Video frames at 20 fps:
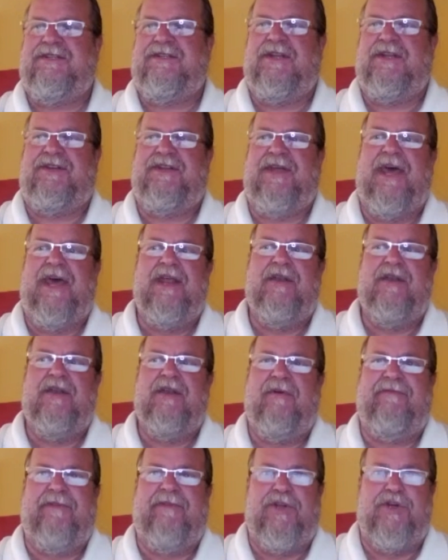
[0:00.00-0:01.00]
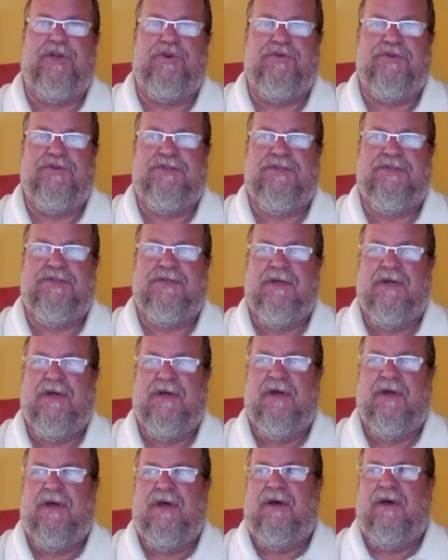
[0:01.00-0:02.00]
to 10 reviews
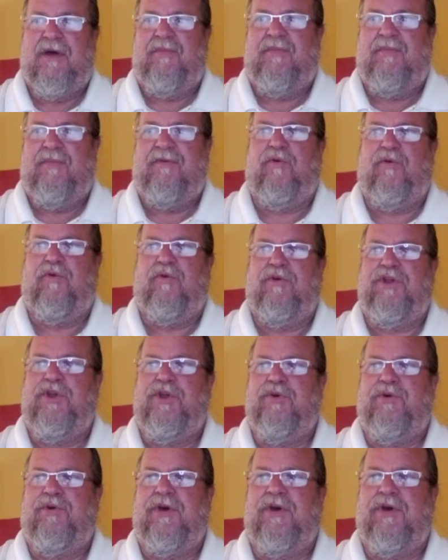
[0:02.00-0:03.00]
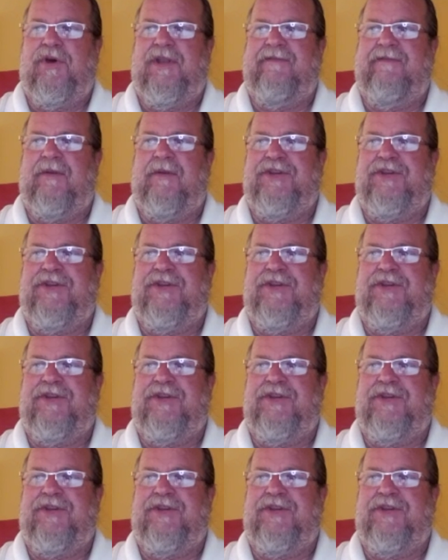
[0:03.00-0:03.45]
before you could even be